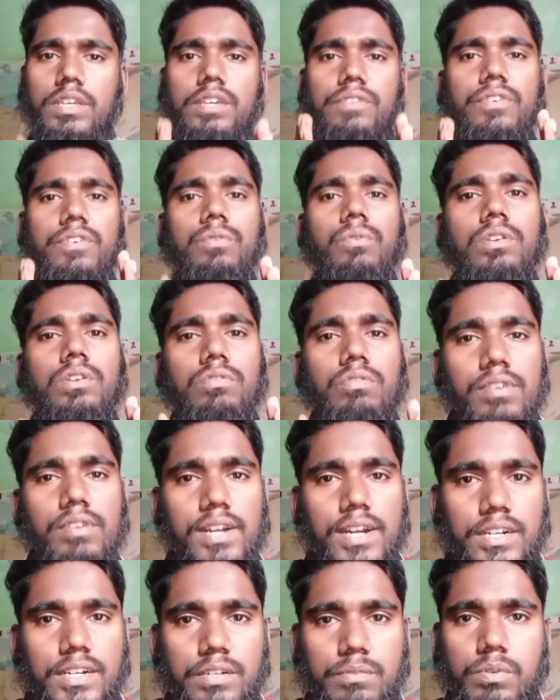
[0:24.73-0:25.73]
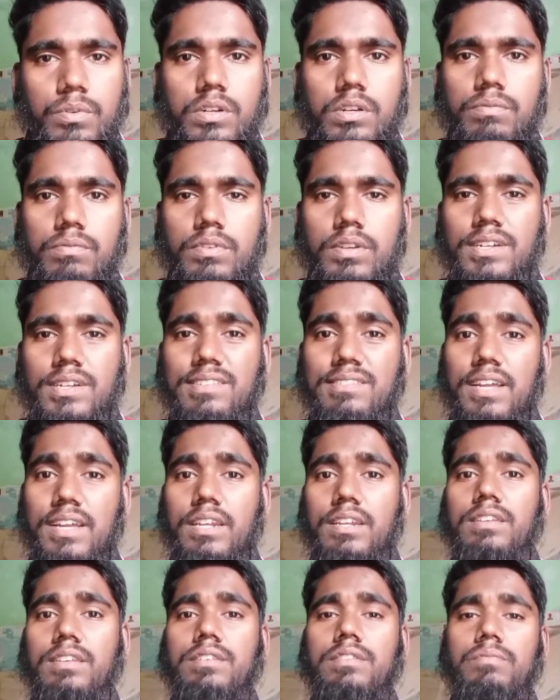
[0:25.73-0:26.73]
if you want to learn vocabulary,
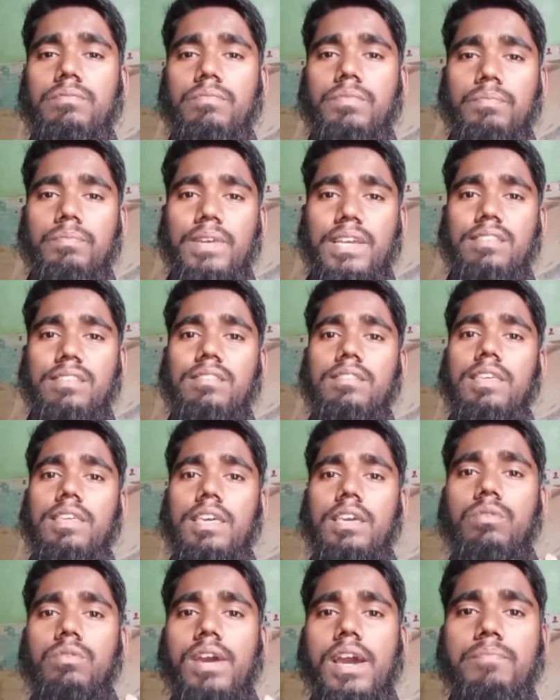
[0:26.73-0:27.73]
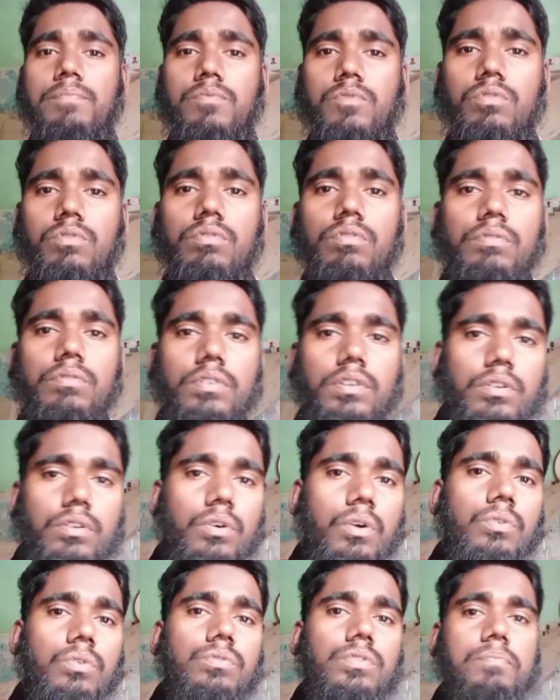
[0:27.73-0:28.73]
that means you have to
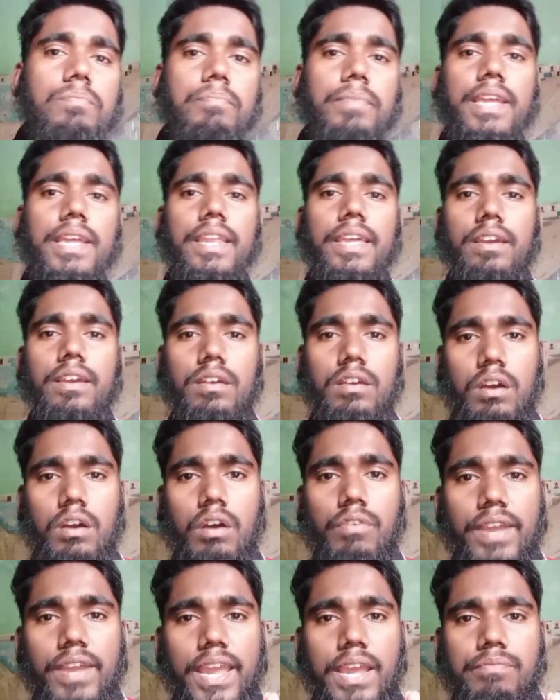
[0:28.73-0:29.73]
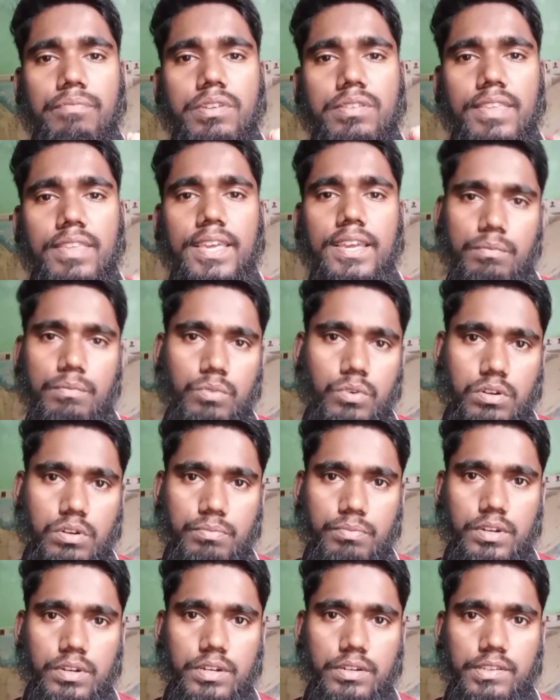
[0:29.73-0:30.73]
know the meaning of every single
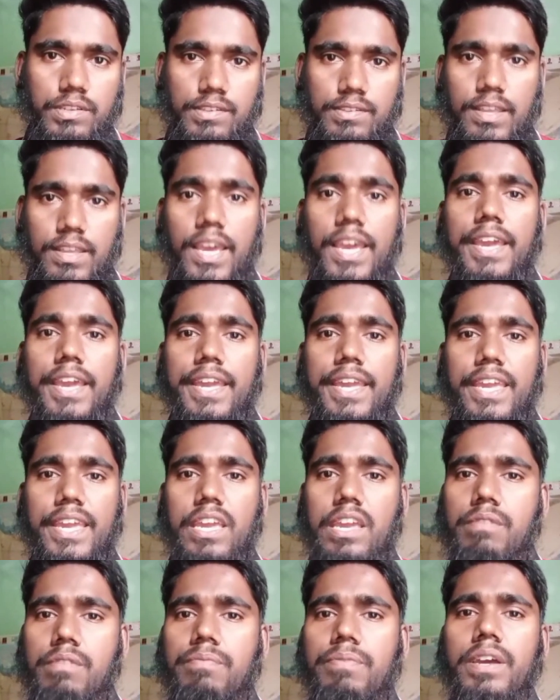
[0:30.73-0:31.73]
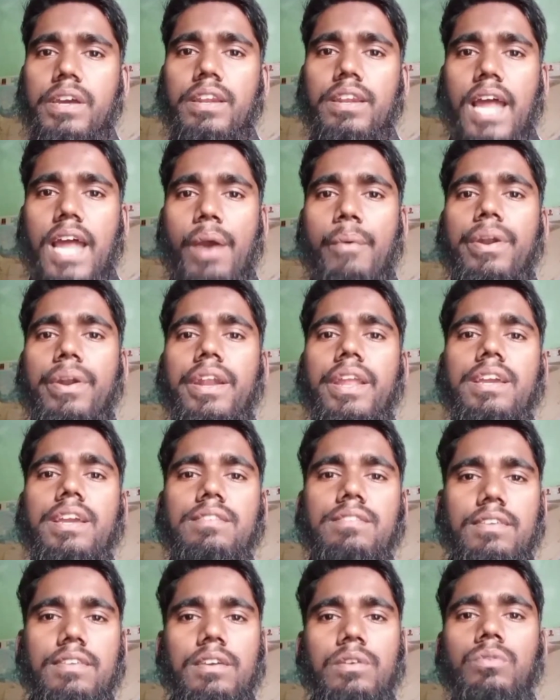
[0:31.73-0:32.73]
vocabularies. Even
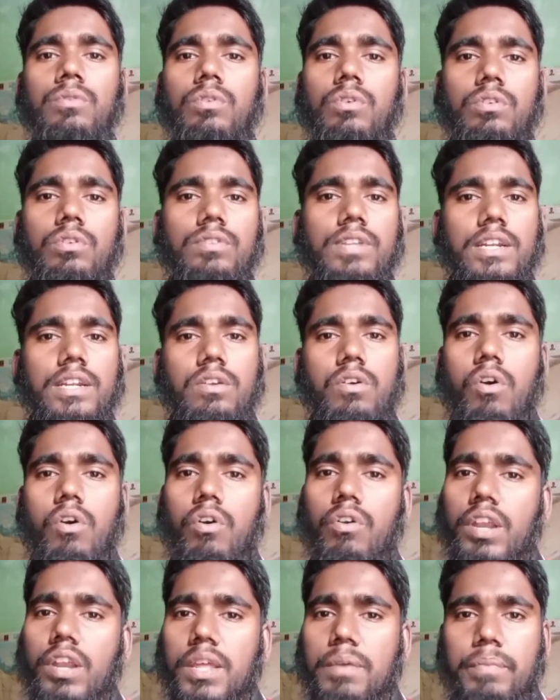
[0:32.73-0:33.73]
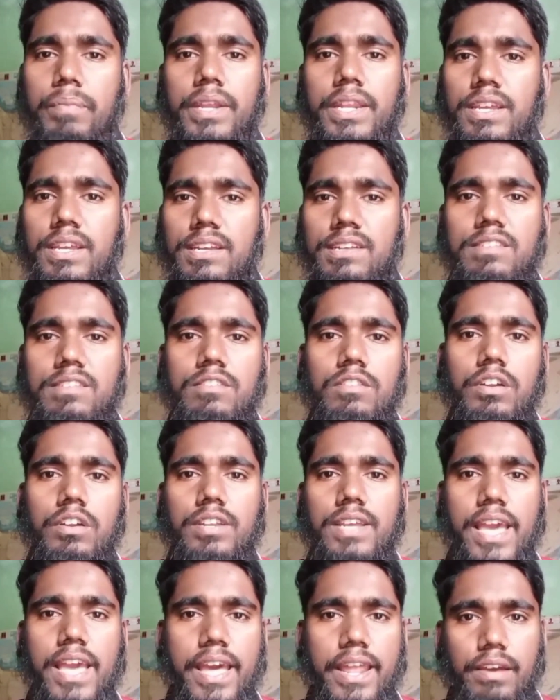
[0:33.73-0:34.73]
nowadays, that only meaning it's
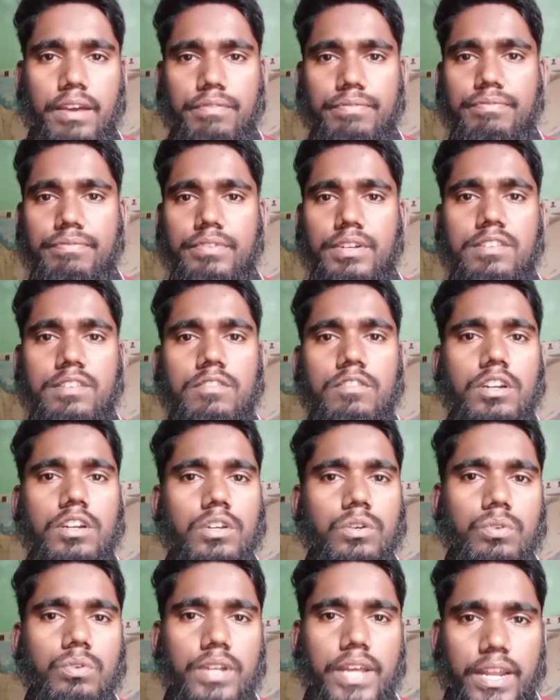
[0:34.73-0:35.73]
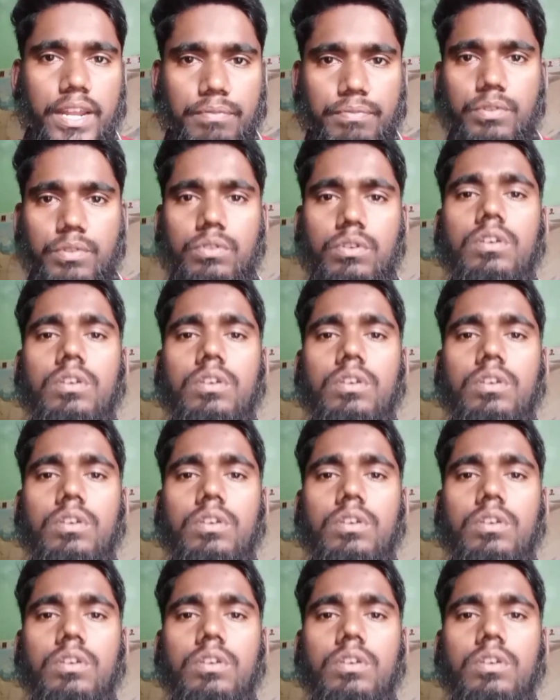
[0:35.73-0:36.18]
not enough. It's not good enough.